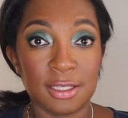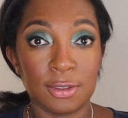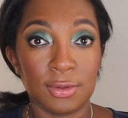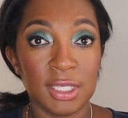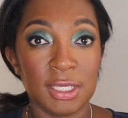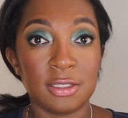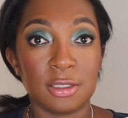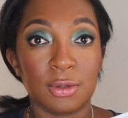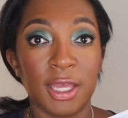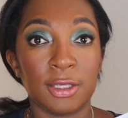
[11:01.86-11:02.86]
that you need.
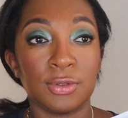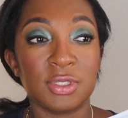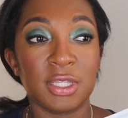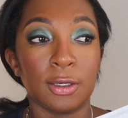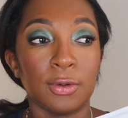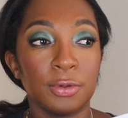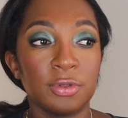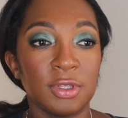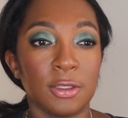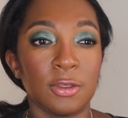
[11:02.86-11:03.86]
So I use that
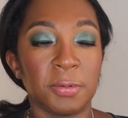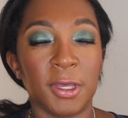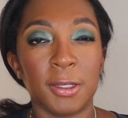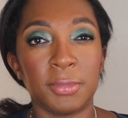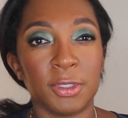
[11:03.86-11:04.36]
quarterly coupon,